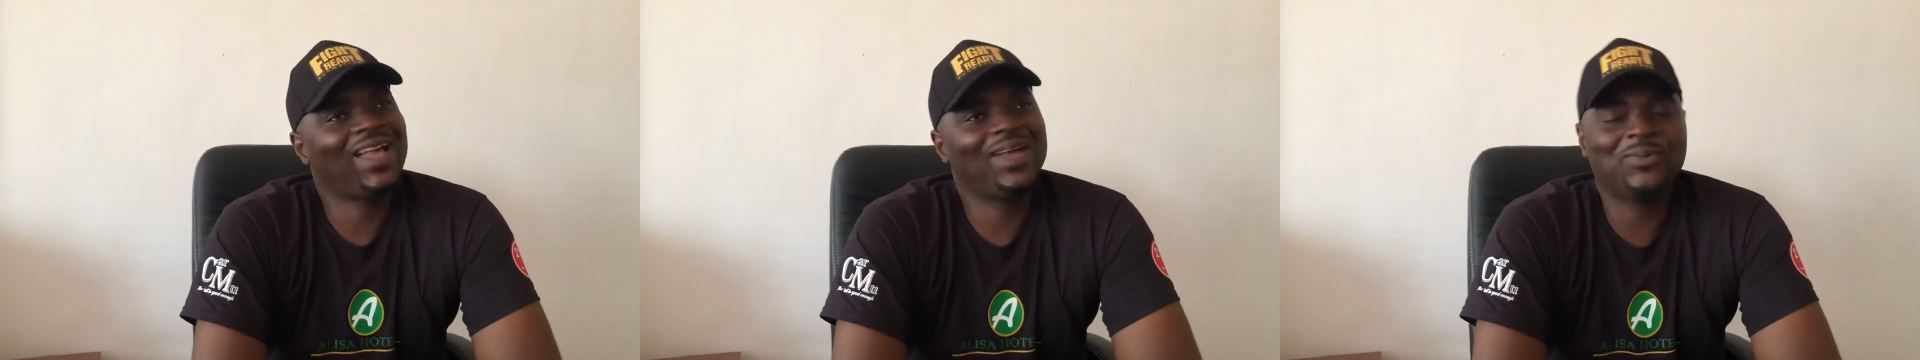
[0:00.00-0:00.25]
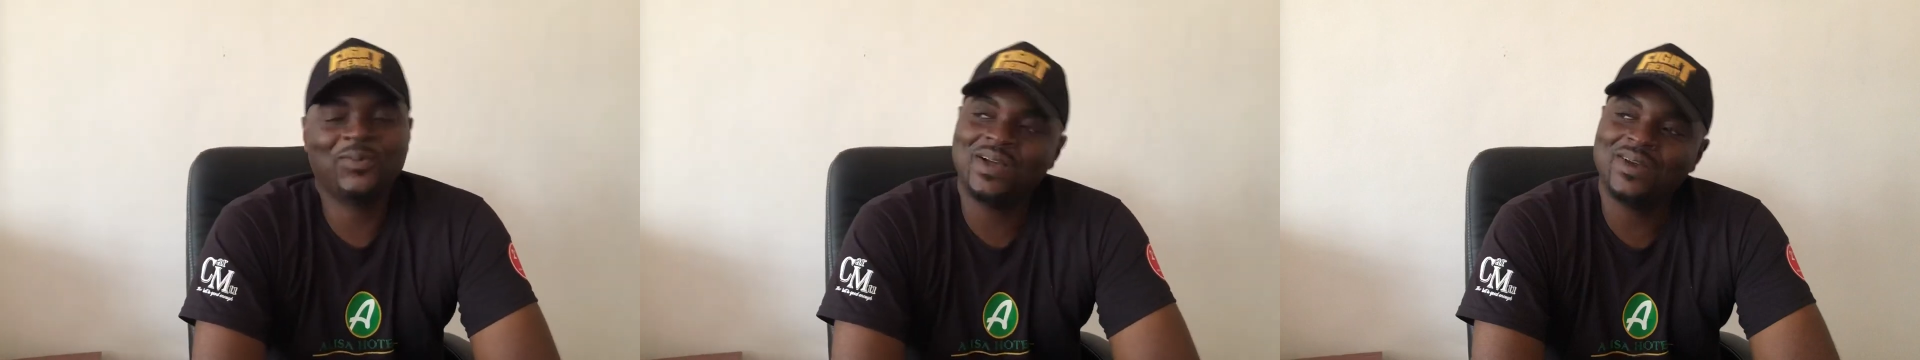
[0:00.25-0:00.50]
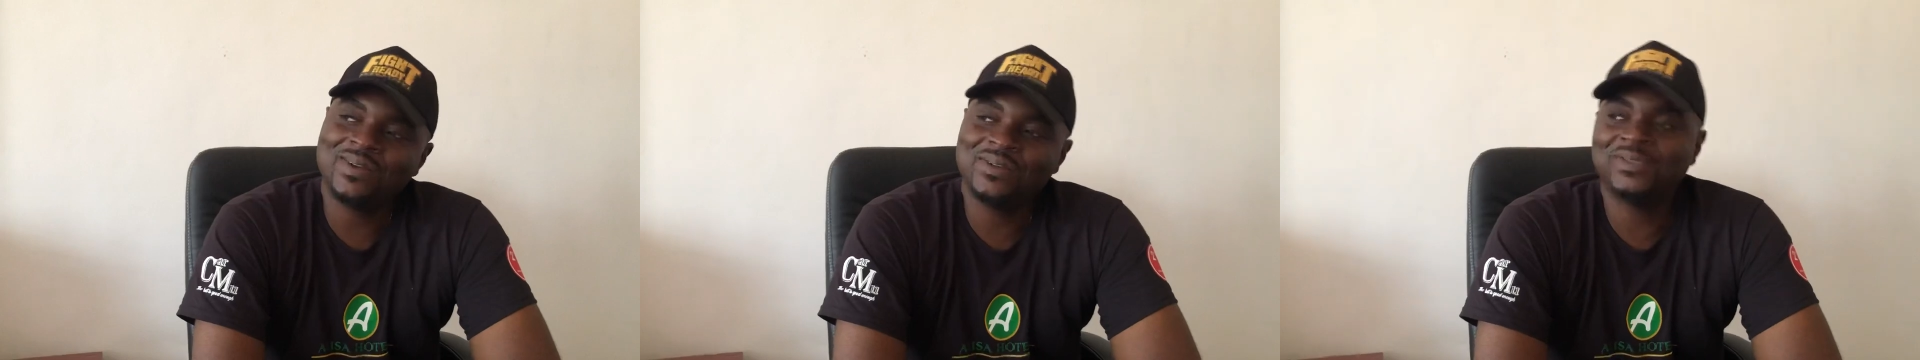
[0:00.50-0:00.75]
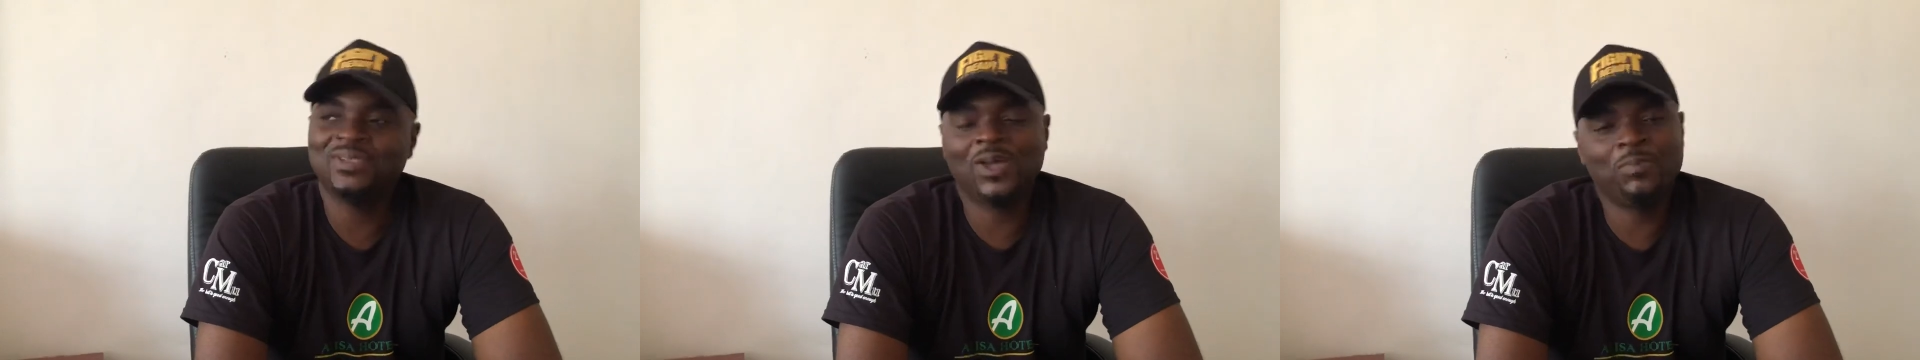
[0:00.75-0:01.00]

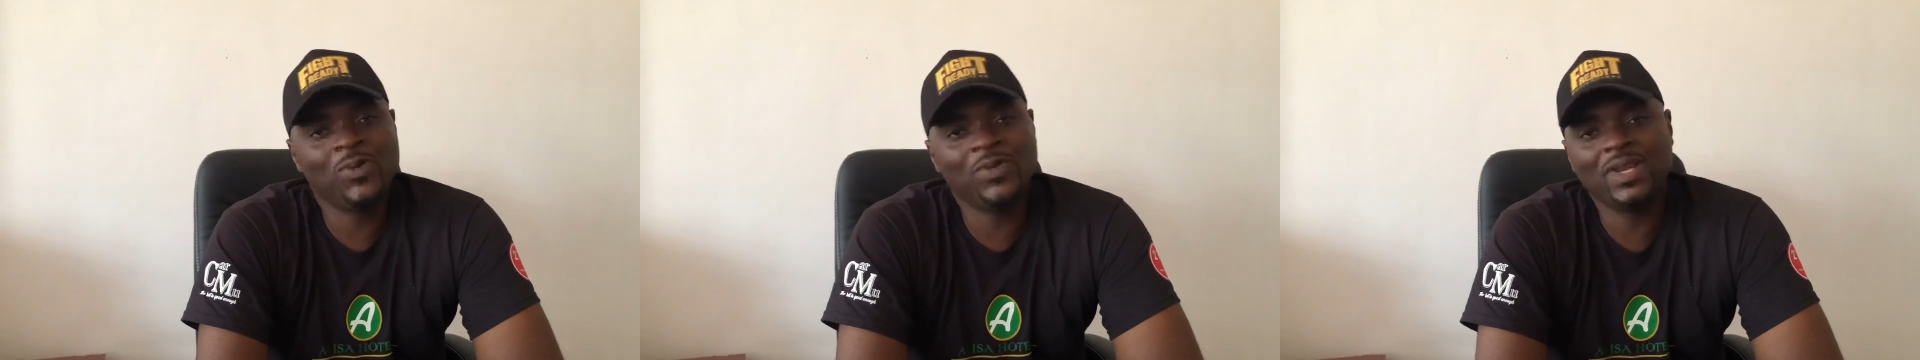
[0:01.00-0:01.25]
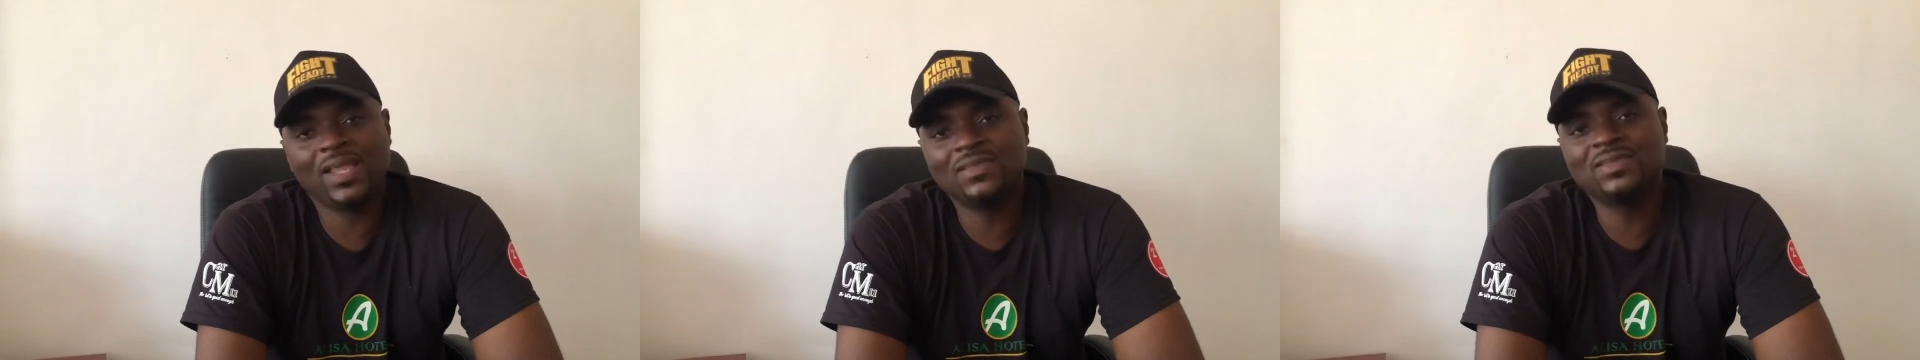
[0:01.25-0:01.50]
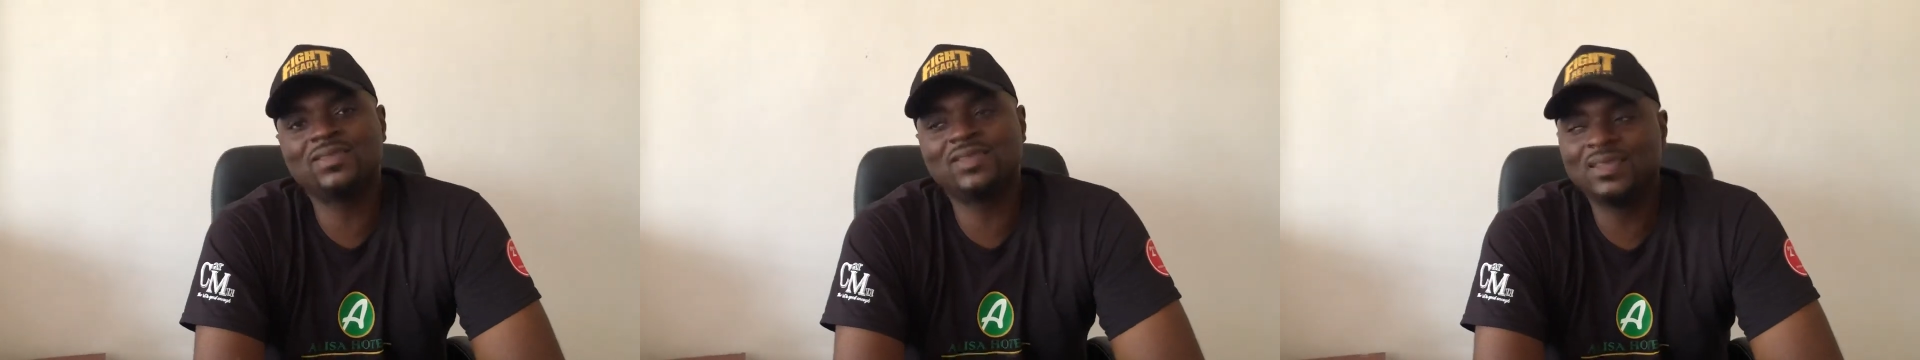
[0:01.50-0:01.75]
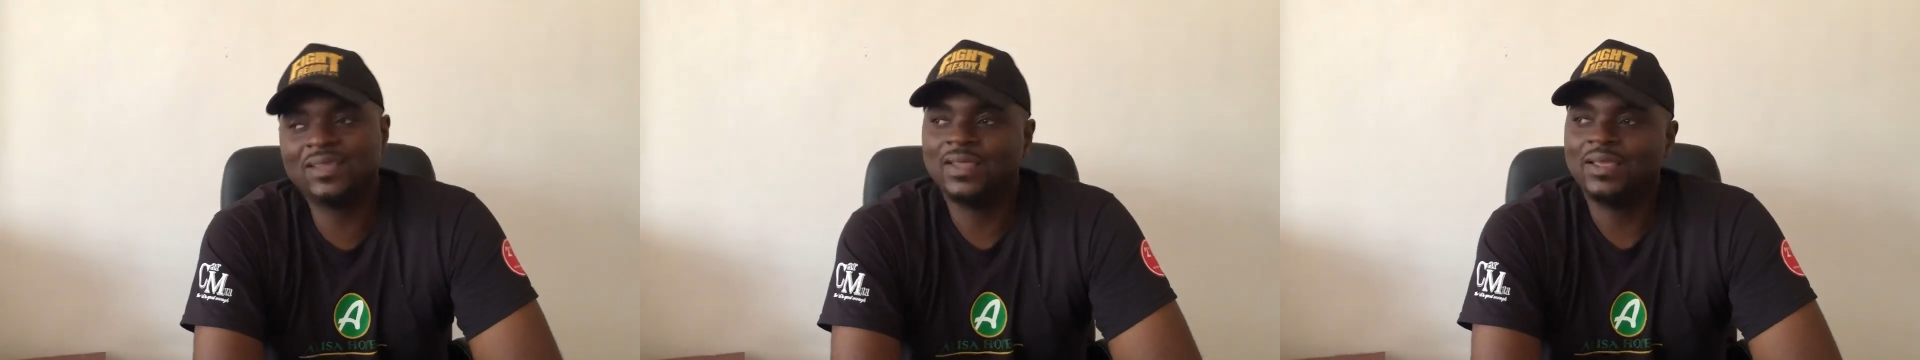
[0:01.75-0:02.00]
Well, the opponent
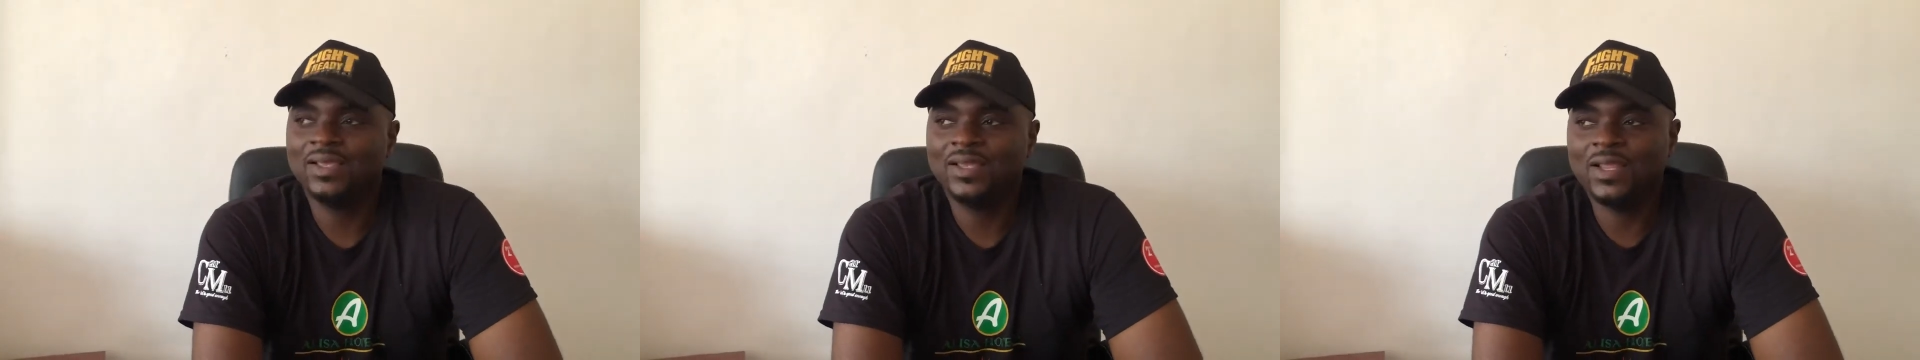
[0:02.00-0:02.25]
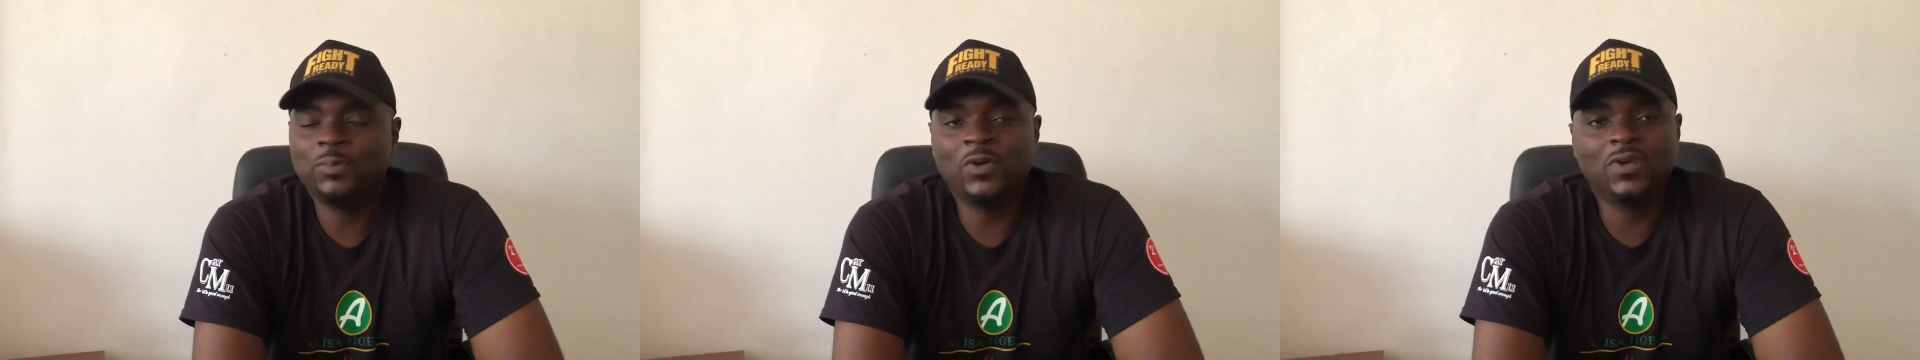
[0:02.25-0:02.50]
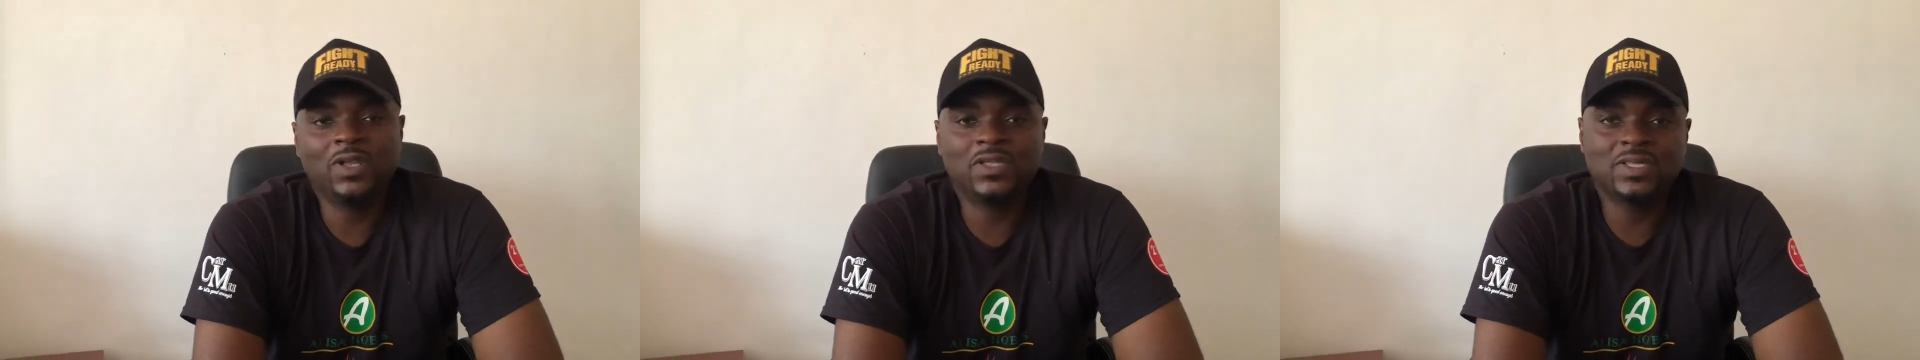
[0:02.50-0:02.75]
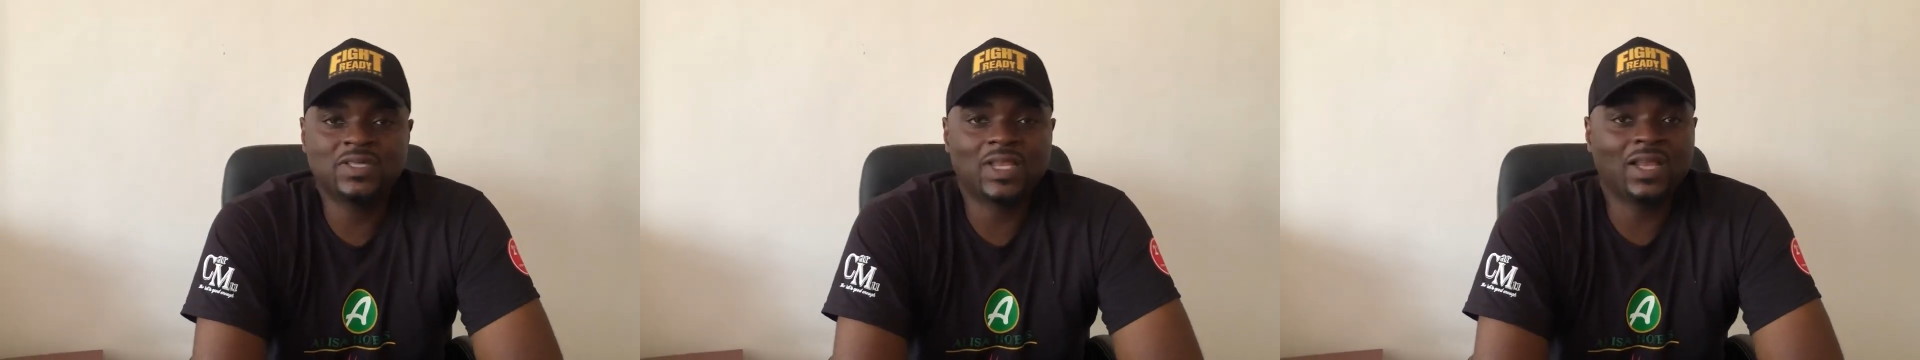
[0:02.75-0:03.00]
is